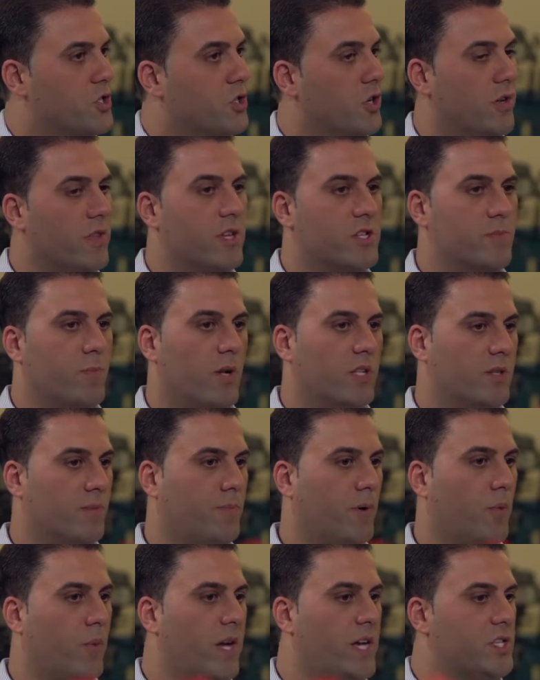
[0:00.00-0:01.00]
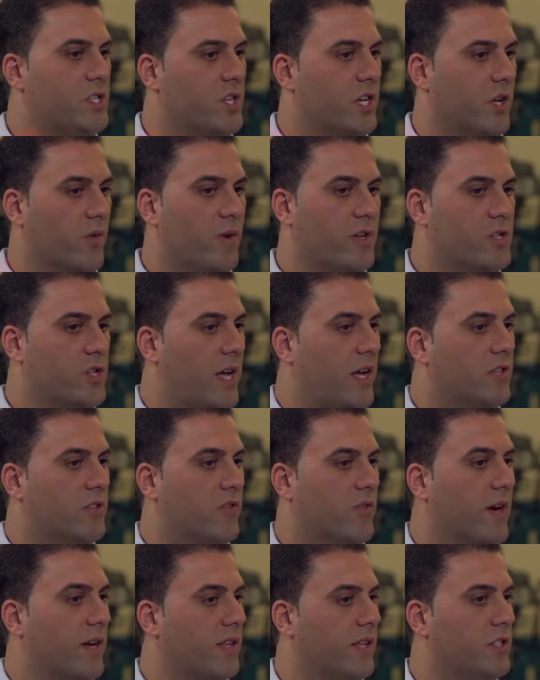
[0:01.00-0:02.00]
Sure, there's multiple ways. You can reach out
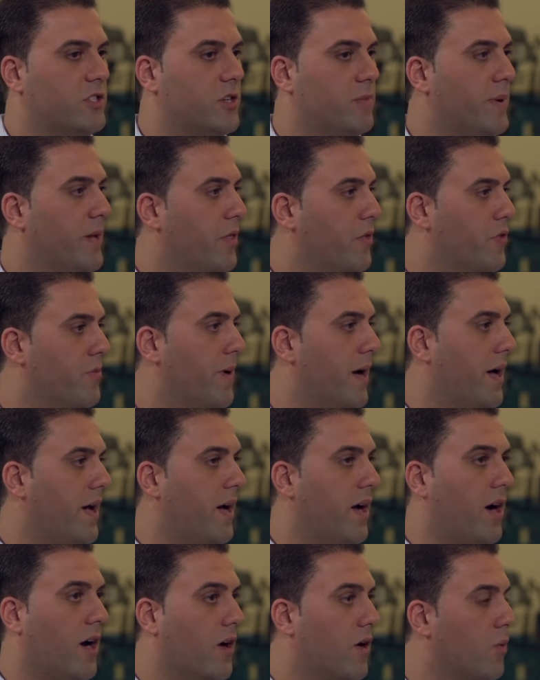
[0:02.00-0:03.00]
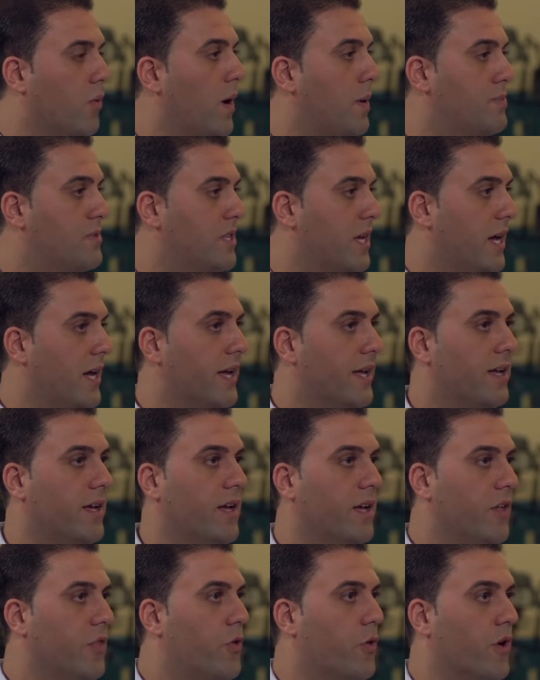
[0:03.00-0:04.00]
directly to me through our website,
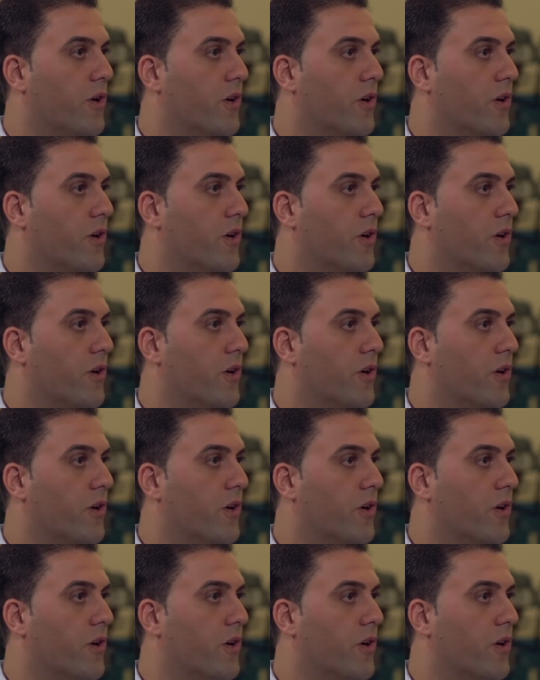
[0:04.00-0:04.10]
through